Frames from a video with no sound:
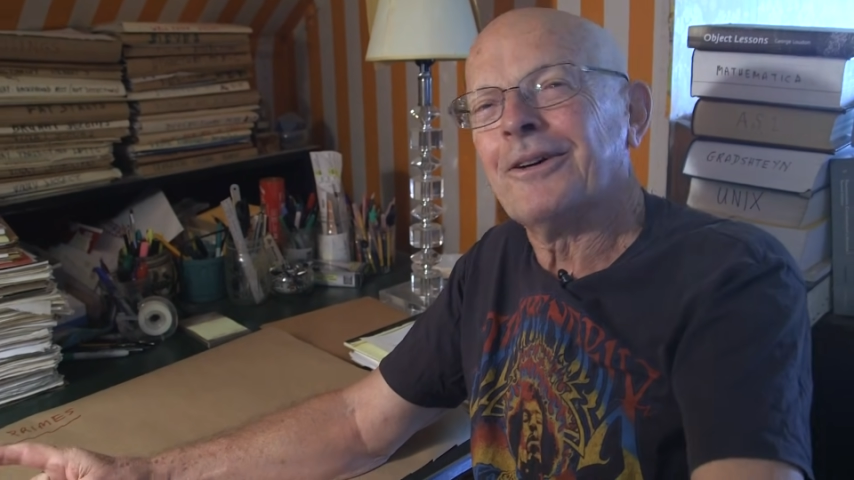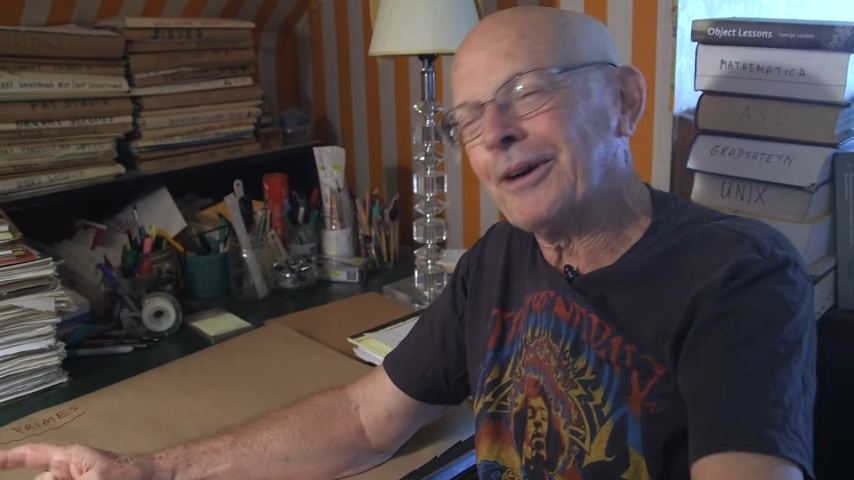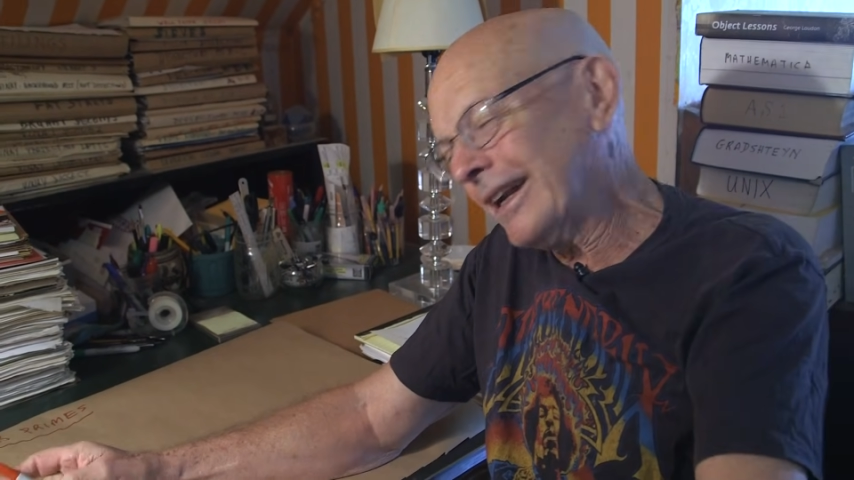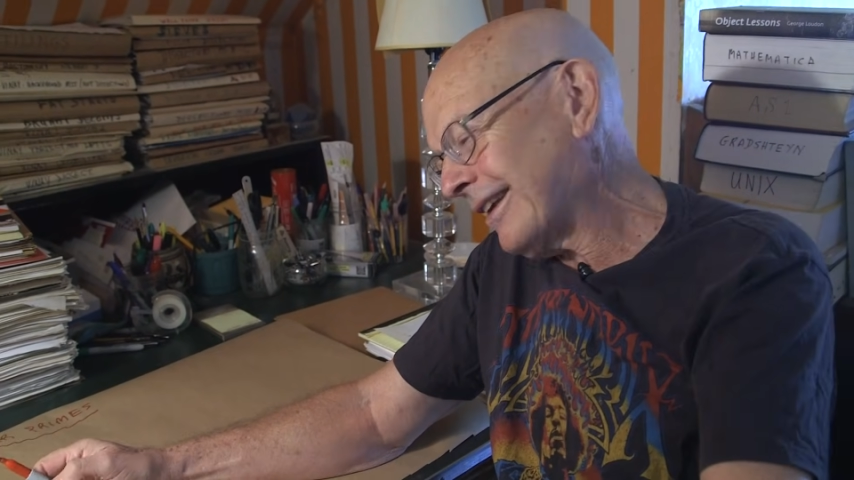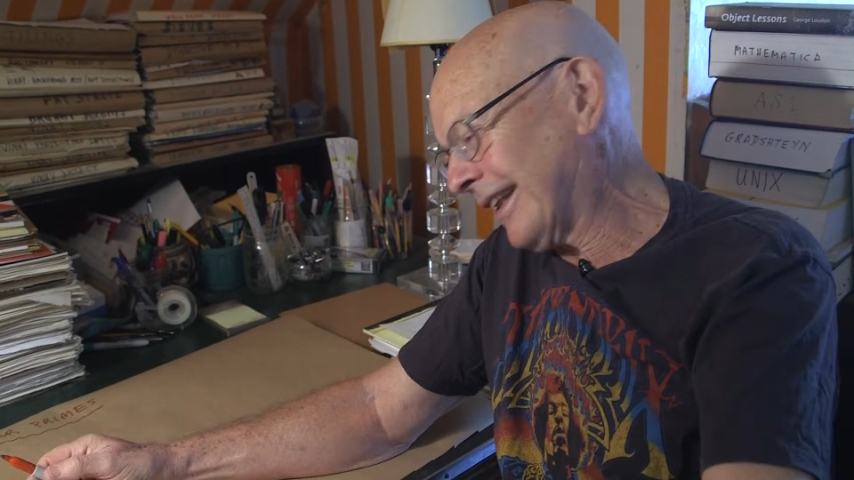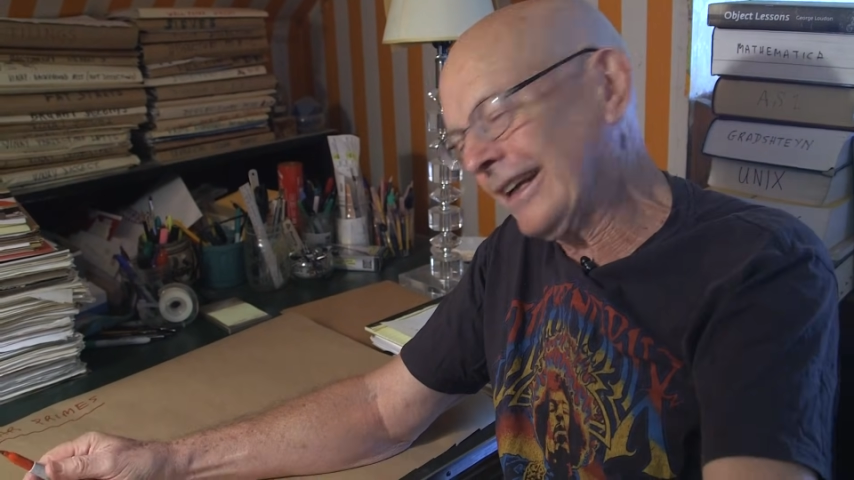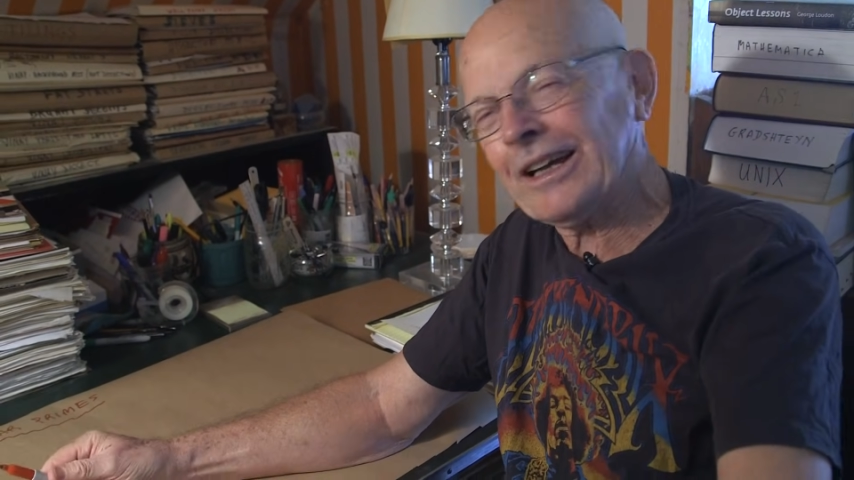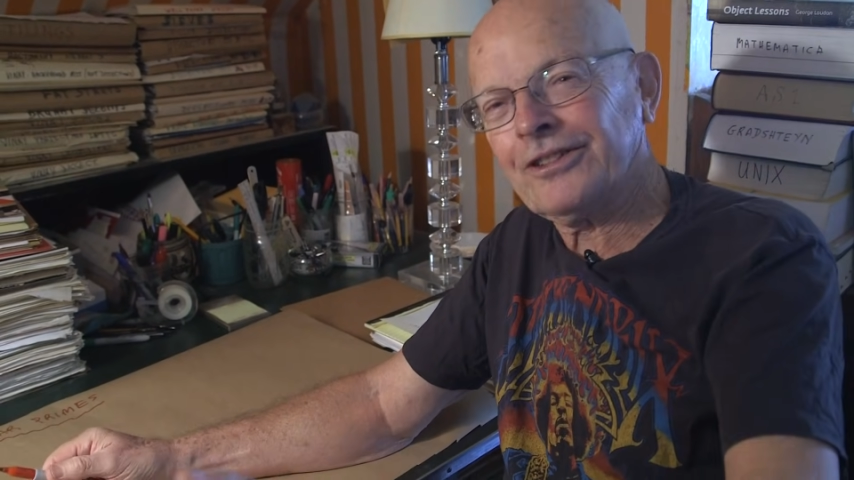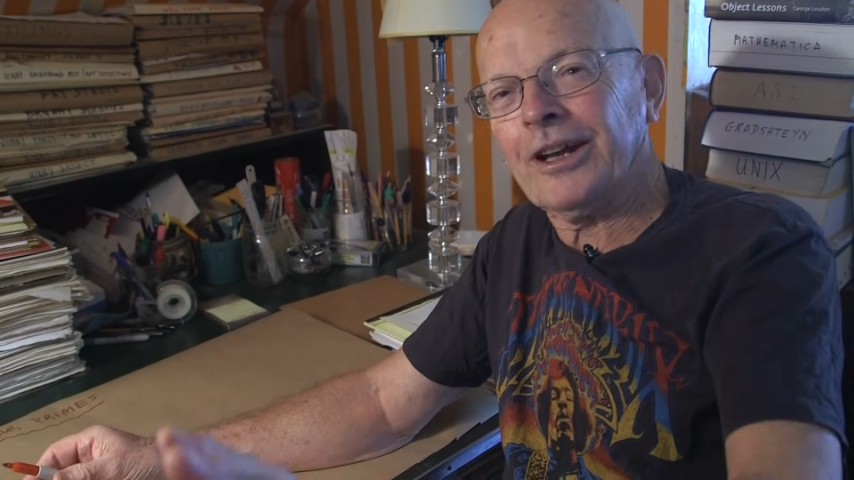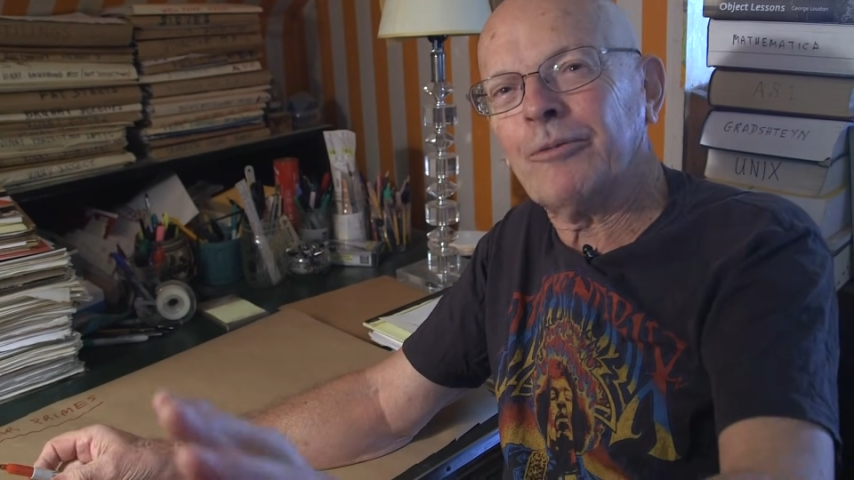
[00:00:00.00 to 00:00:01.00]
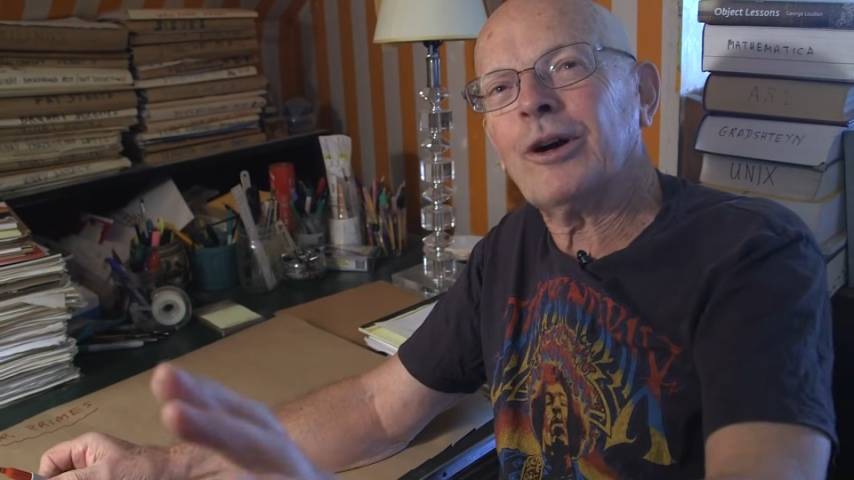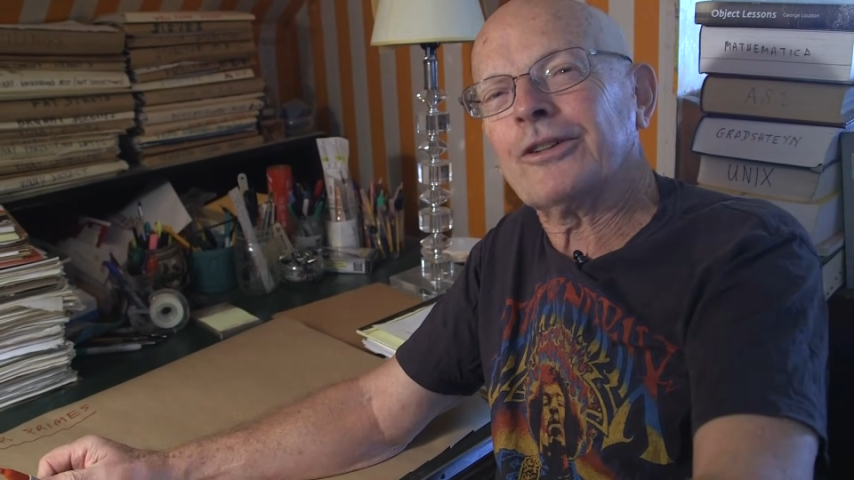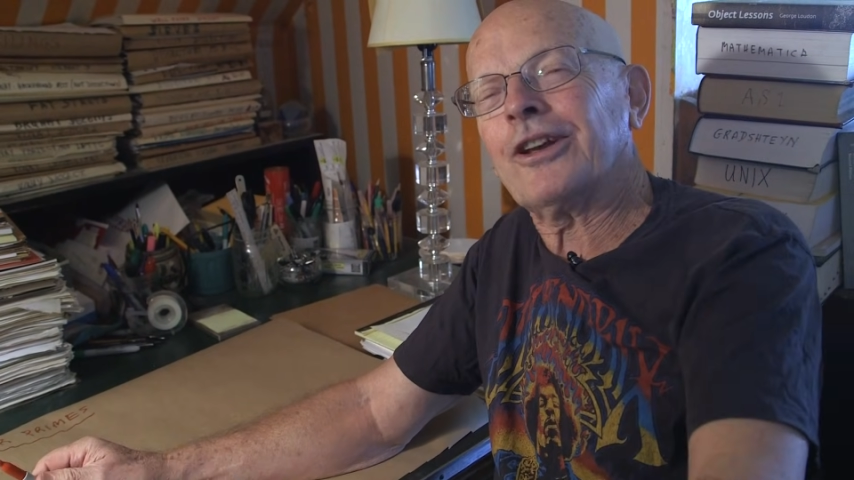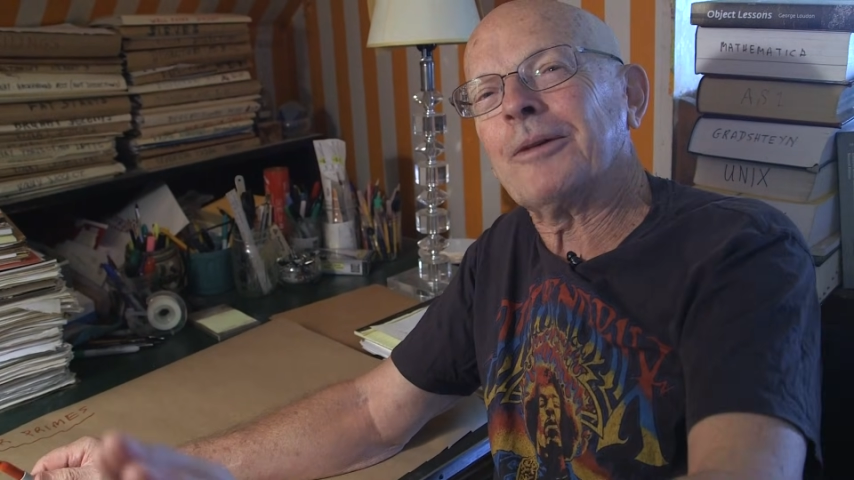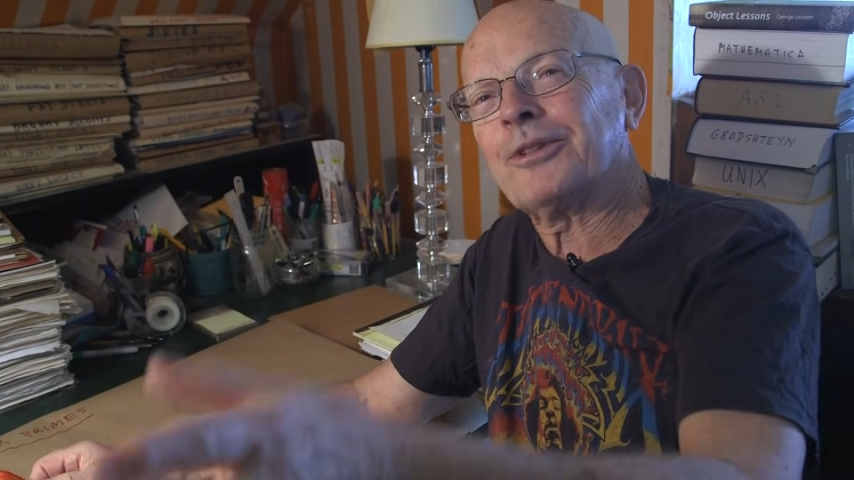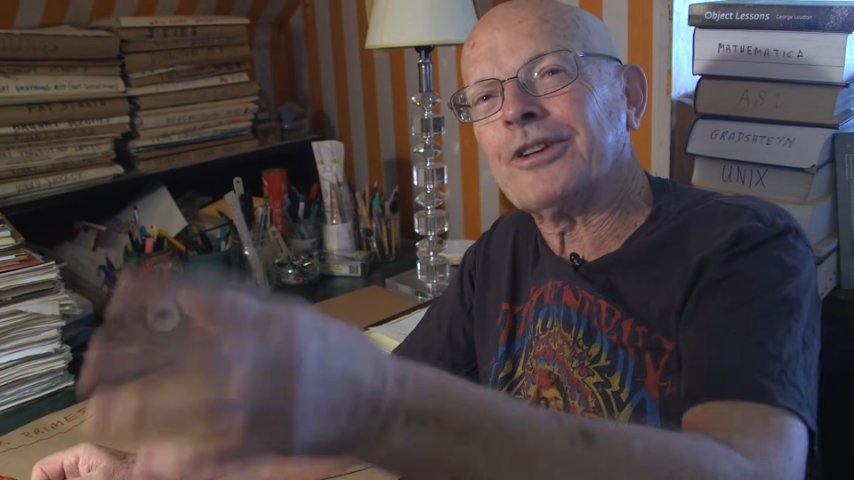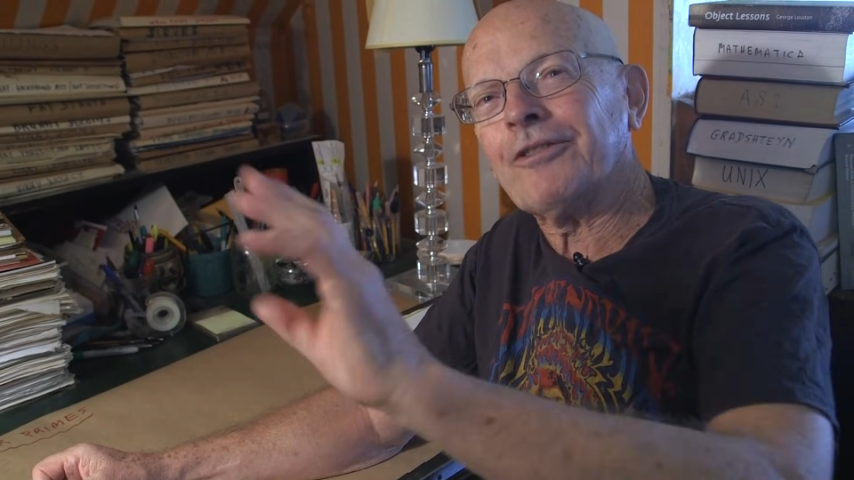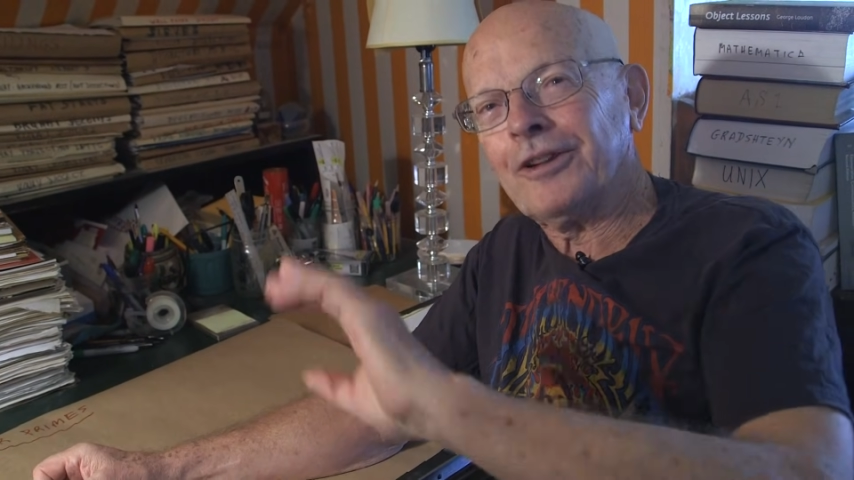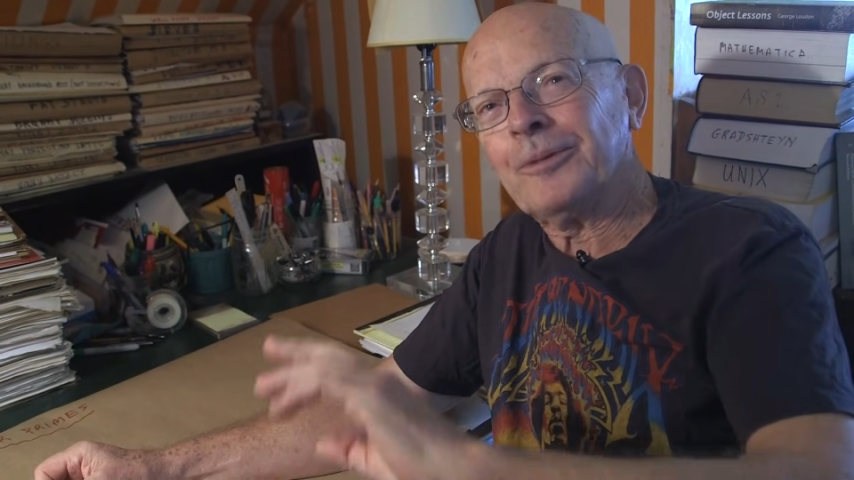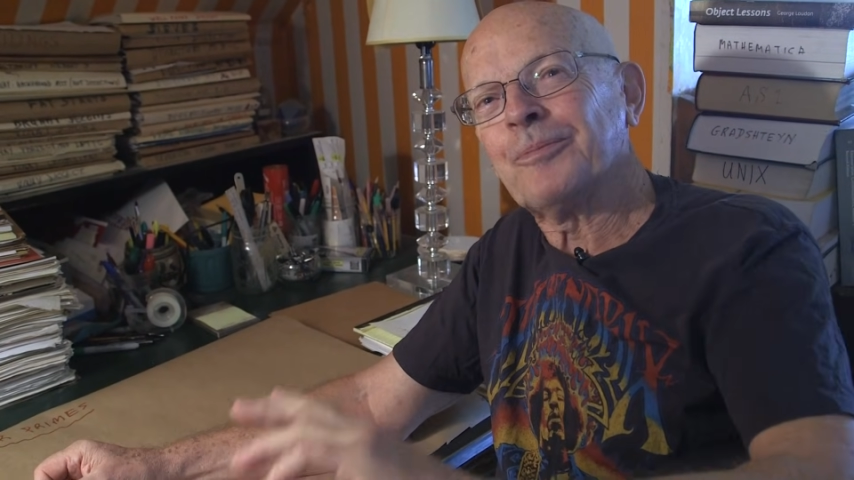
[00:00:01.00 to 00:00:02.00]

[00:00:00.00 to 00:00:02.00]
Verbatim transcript: or anything except 1 times 7.